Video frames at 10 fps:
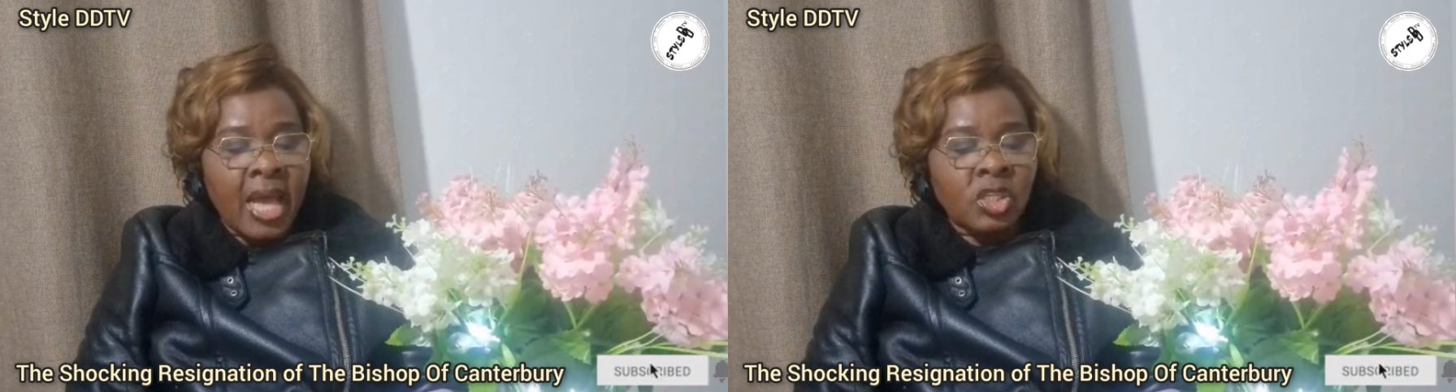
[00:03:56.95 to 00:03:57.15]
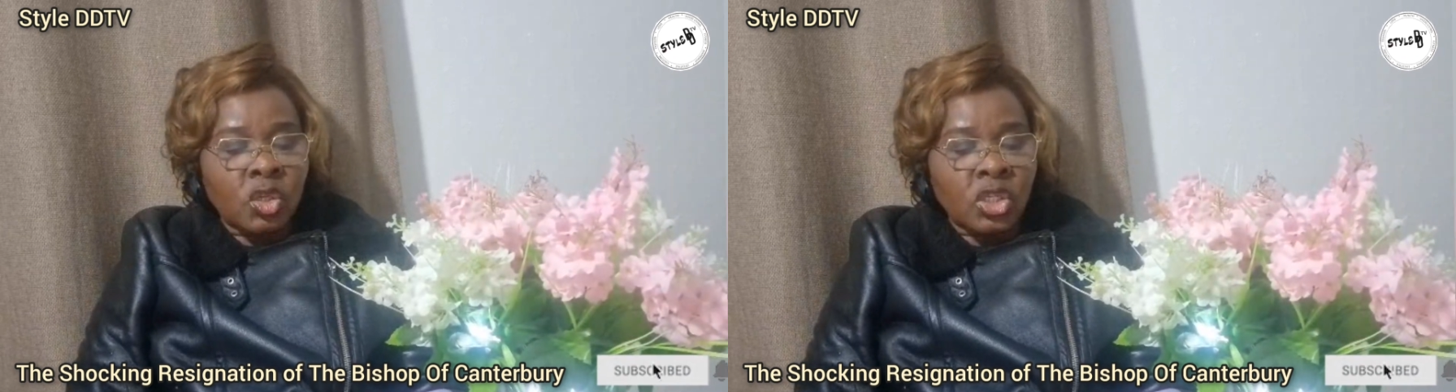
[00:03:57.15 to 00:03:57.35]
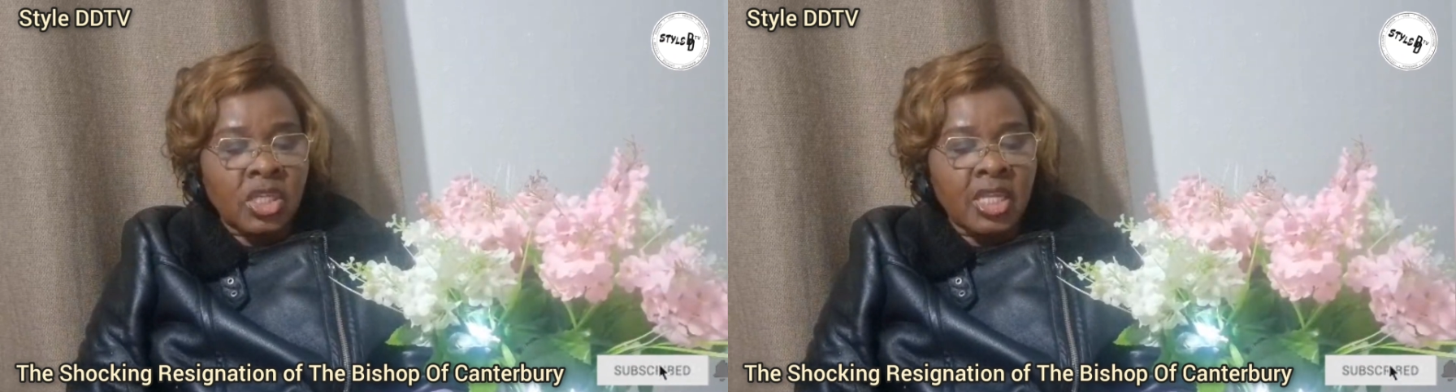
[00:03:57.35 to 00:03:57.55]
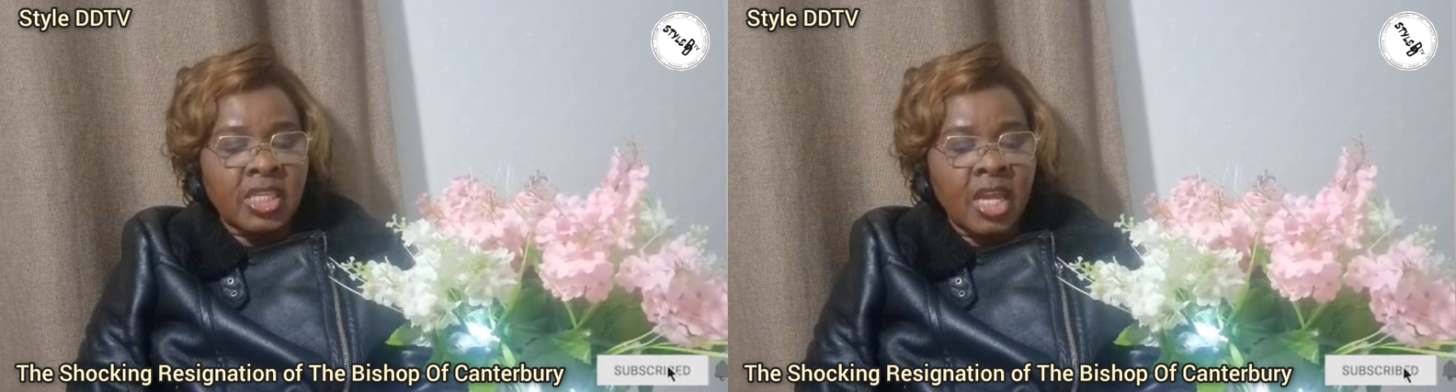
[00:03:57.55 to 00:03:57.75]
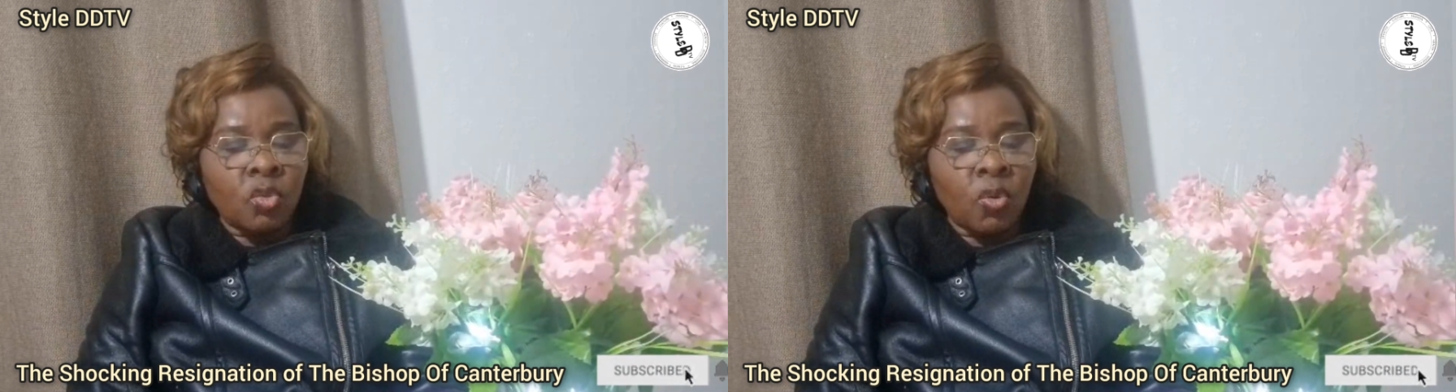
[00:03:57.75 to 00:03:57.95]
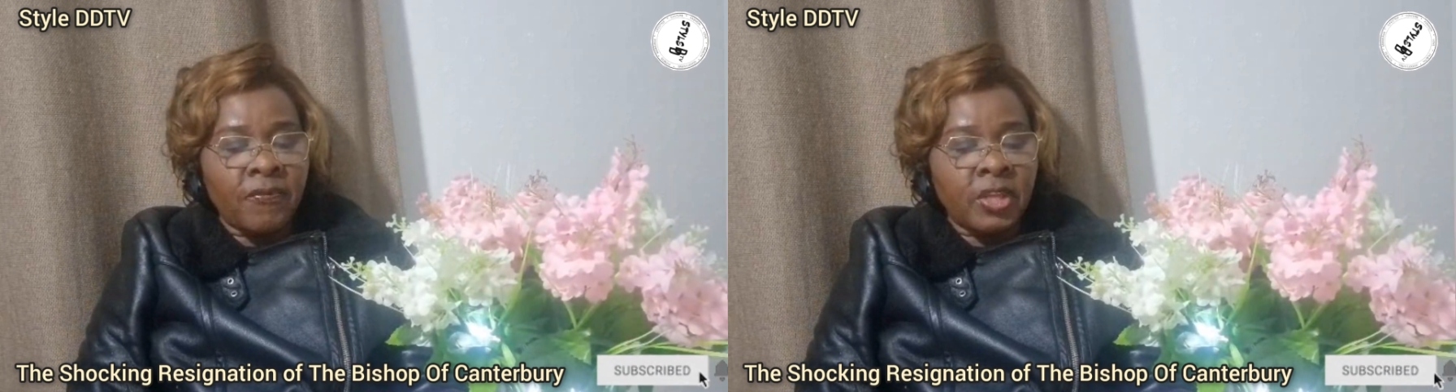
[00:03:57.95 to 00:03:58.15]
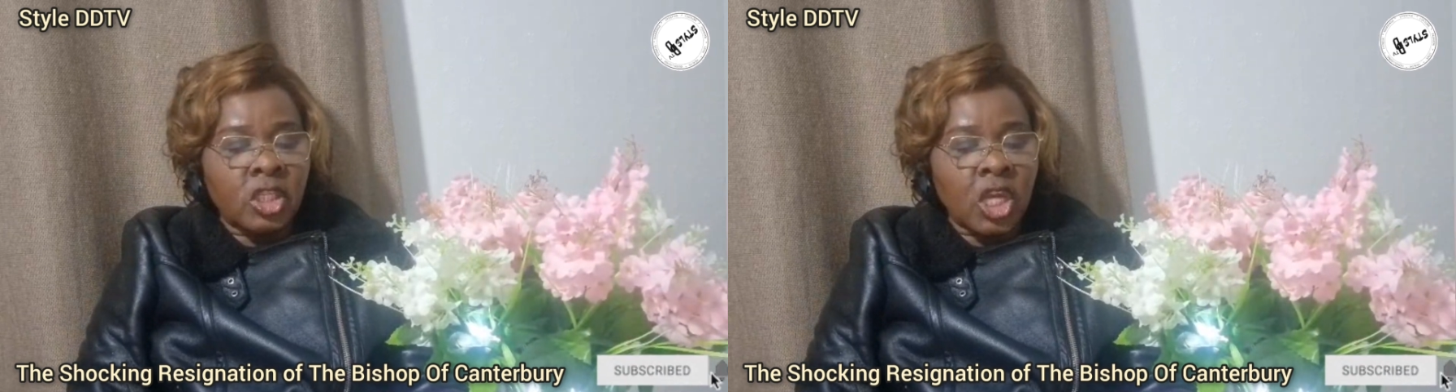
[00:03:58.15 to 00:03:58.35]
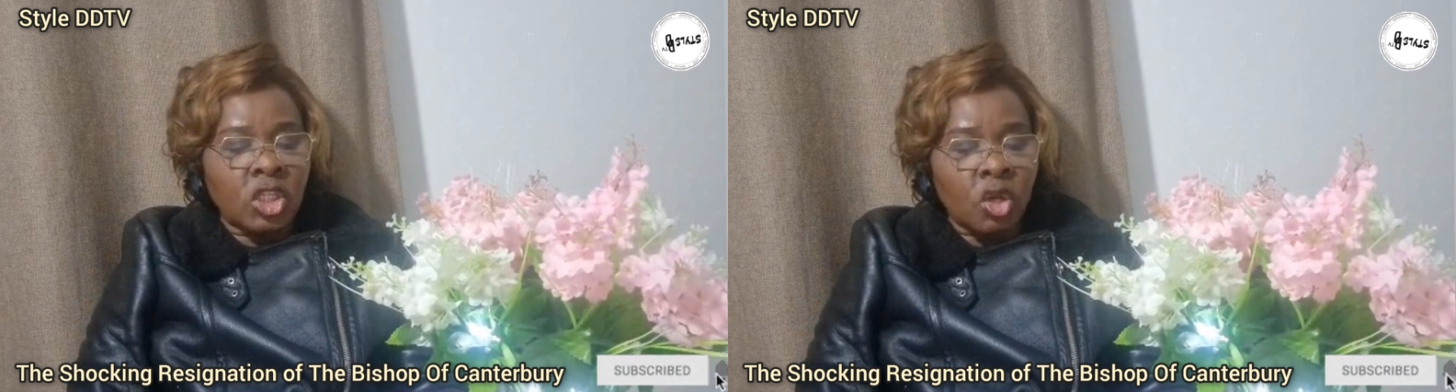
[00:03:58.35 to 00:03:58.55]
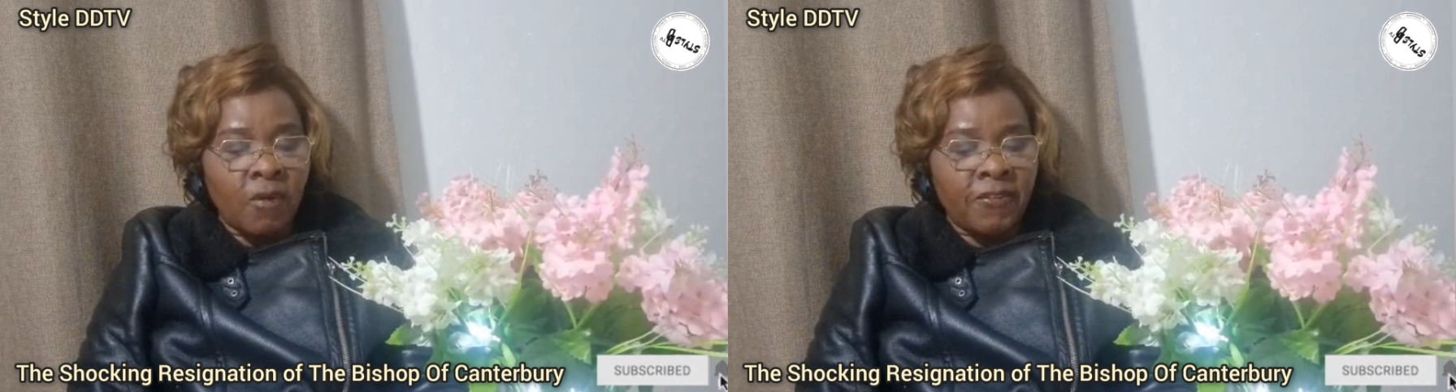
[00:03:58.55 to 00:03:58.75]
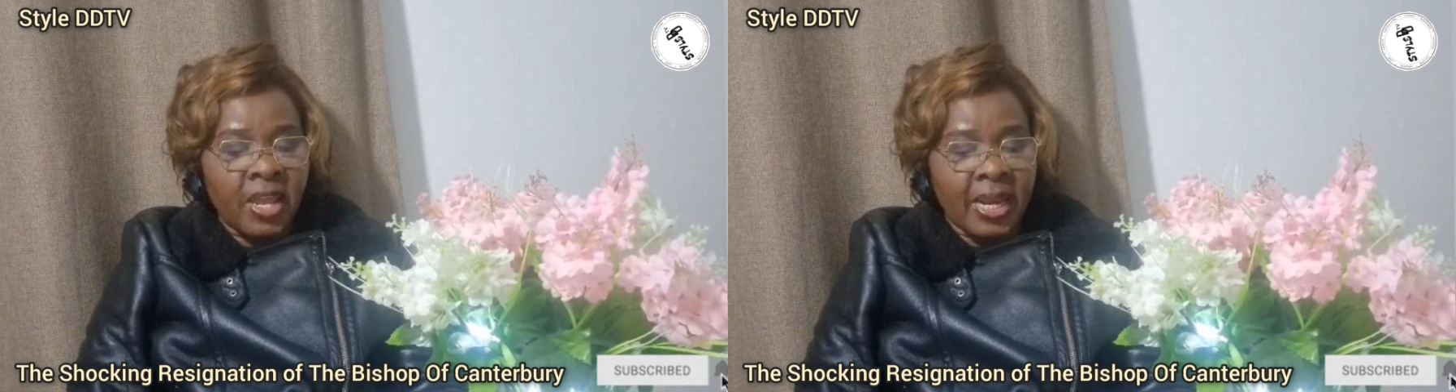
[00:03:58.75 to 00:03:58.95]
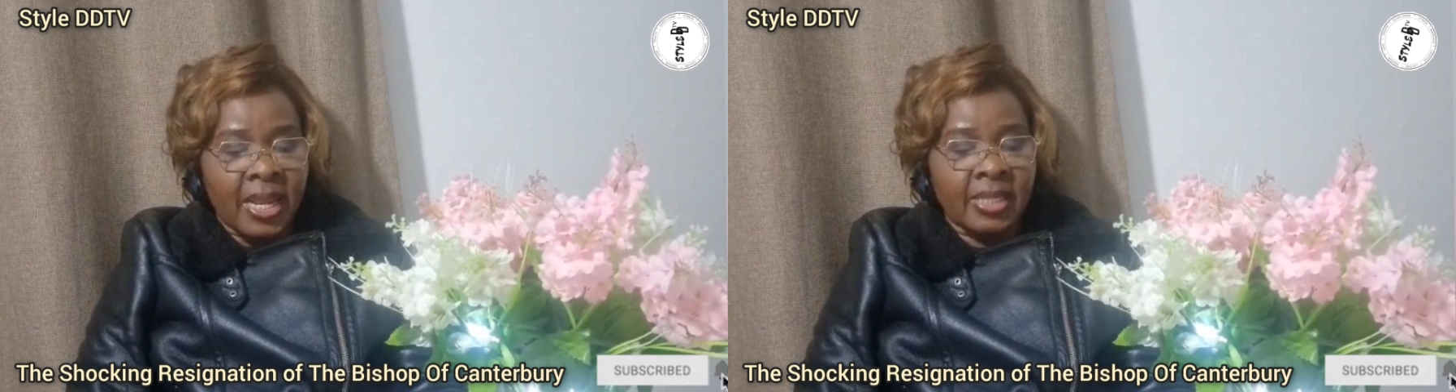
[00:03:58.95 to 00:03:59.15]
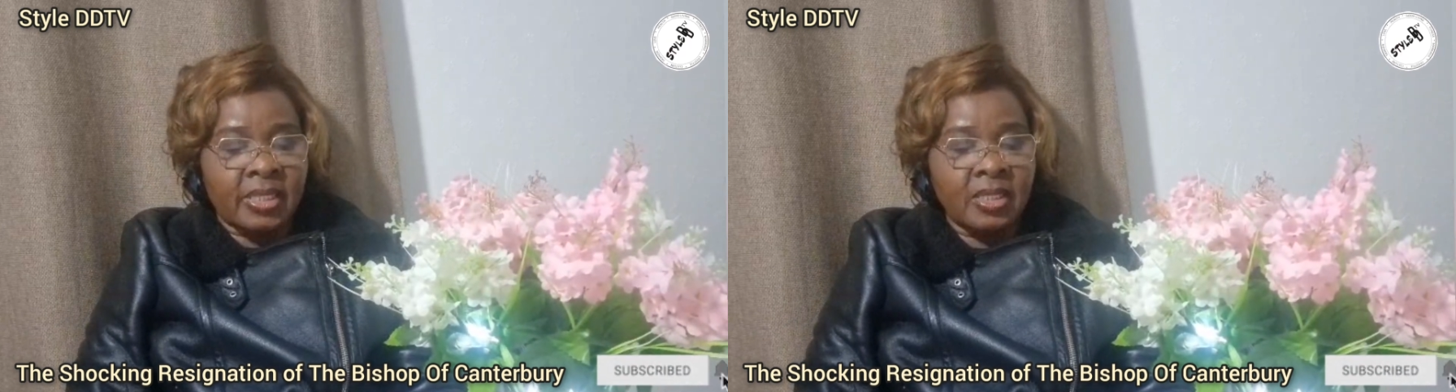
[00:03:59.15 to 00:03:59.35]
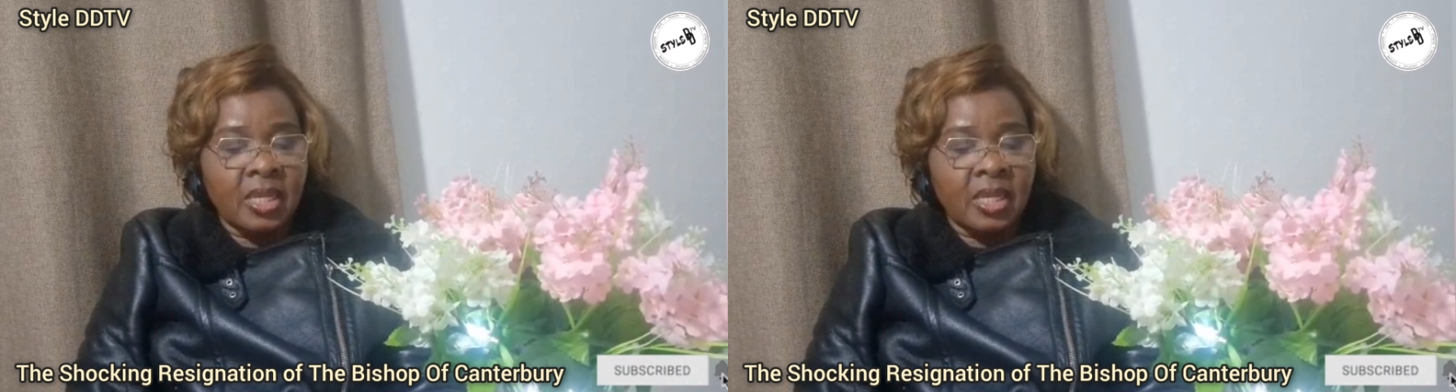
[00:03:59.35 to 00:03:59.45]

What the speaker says: associated with the Church of England,